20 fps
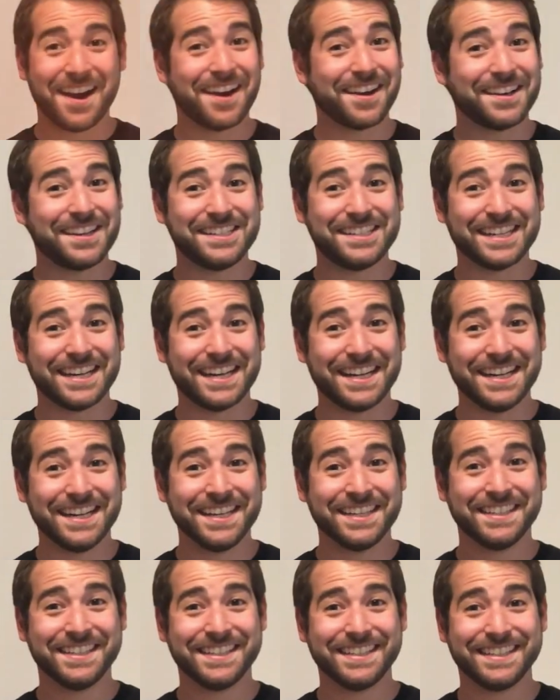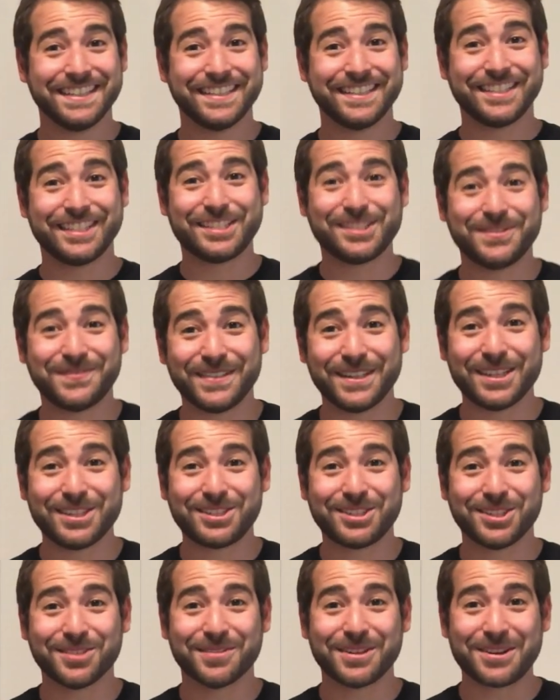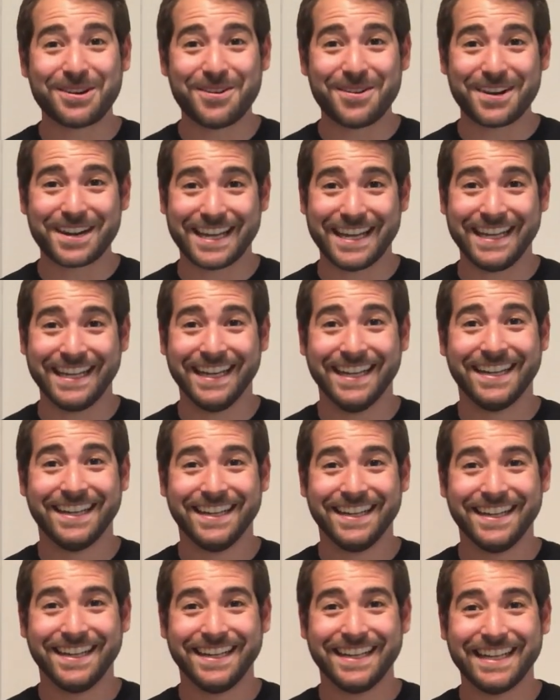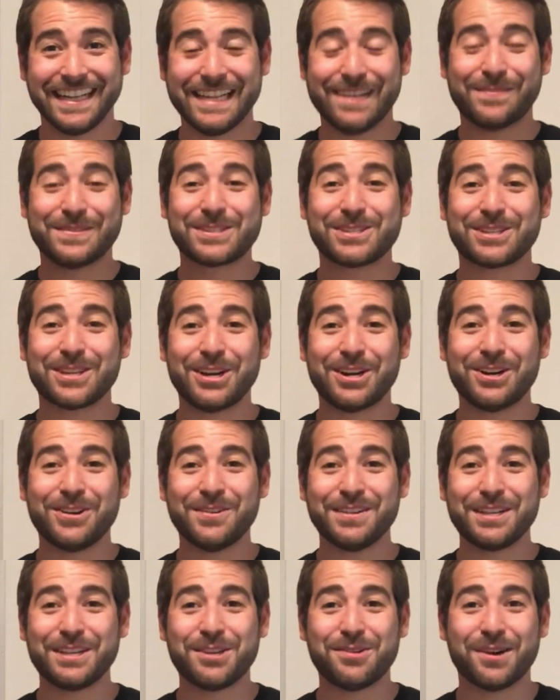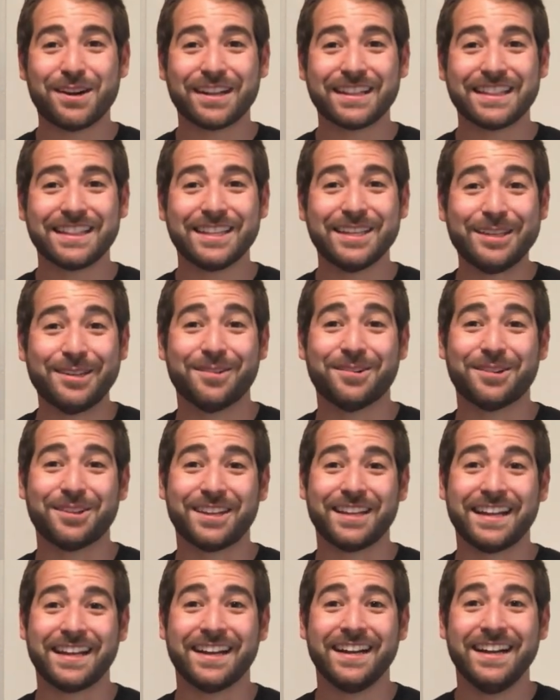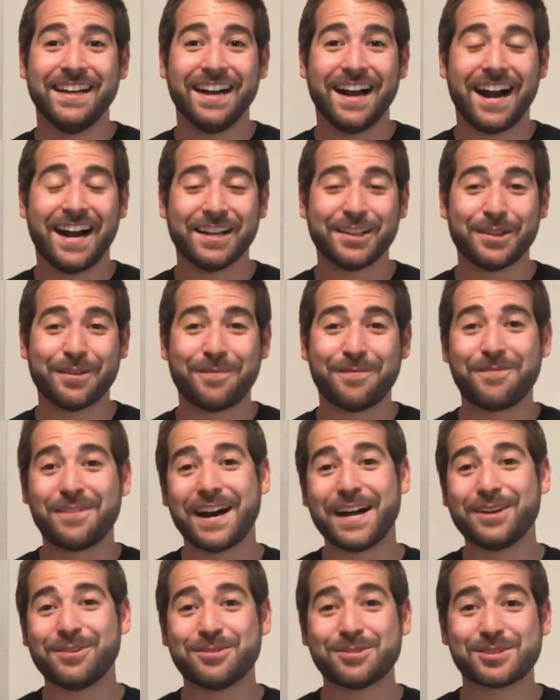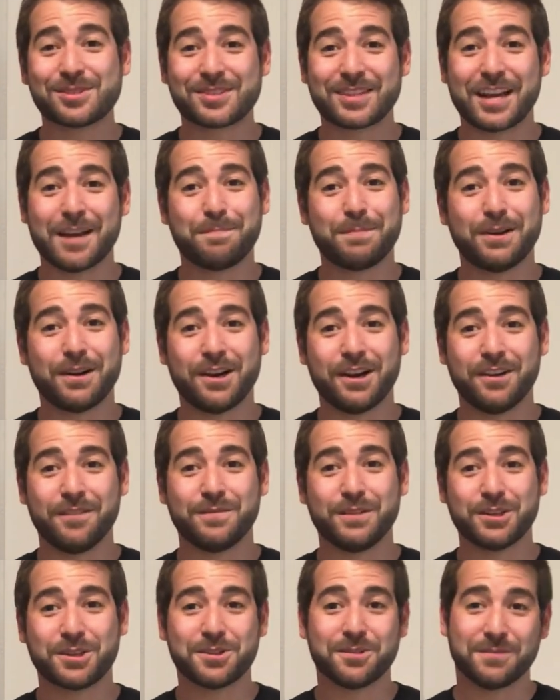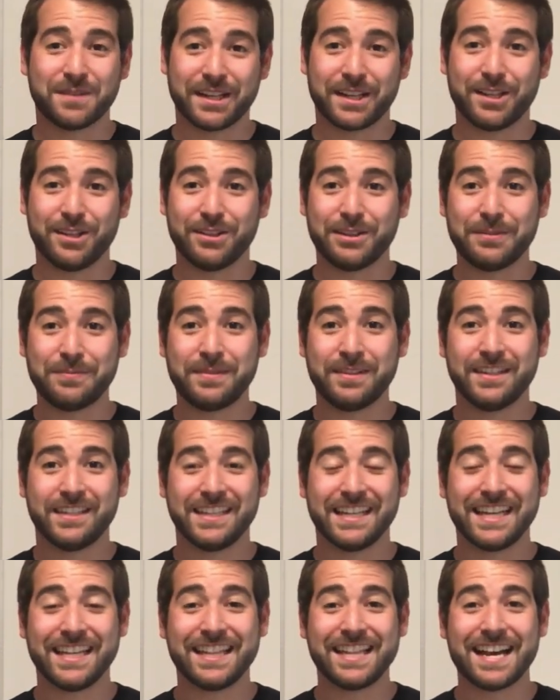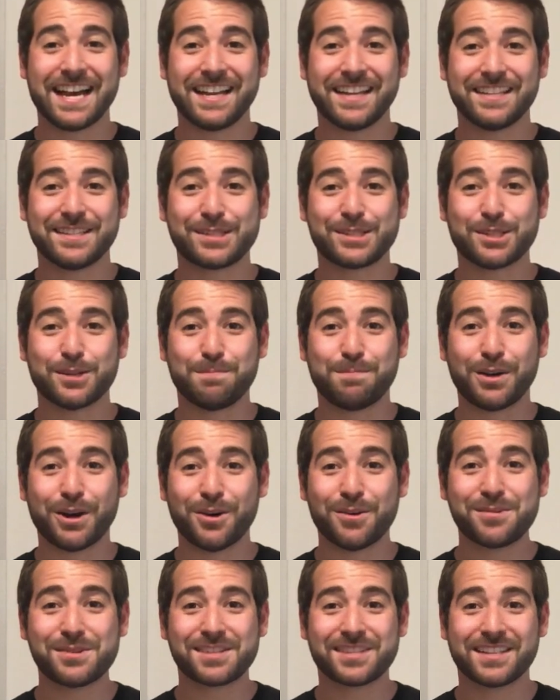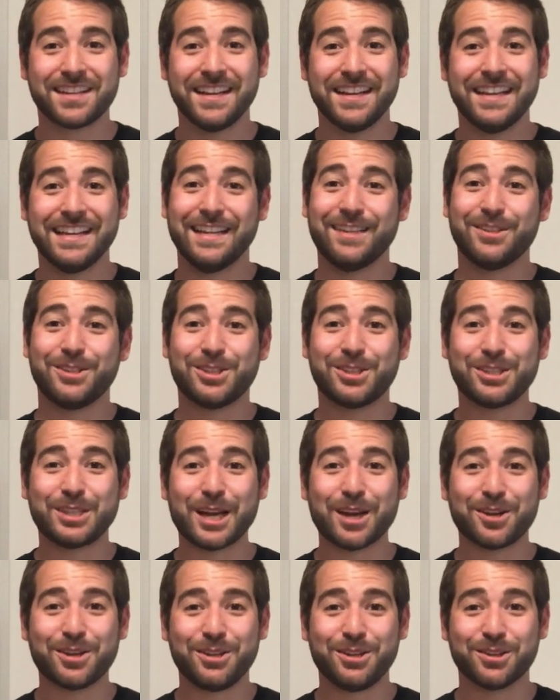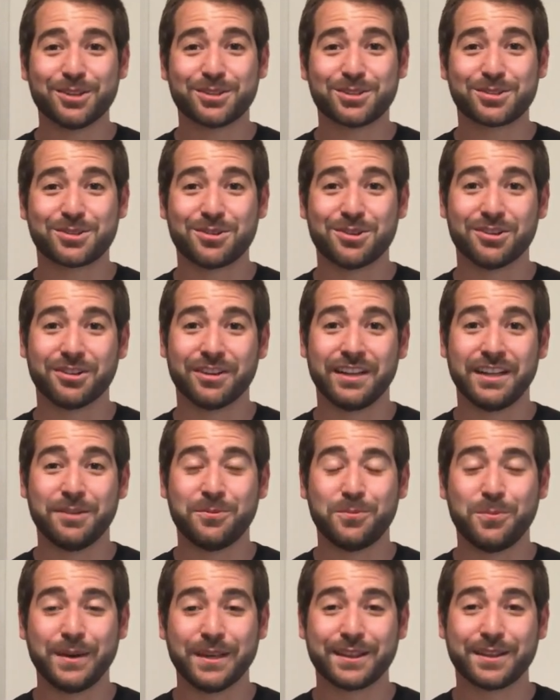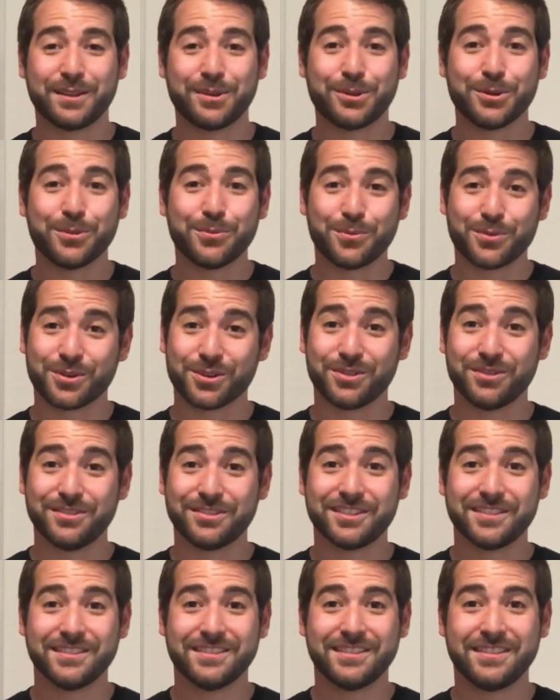Are you done? Did you finish your recording? If so, you are literally on the final step of the curriculum, and that is to post and share your story with the world.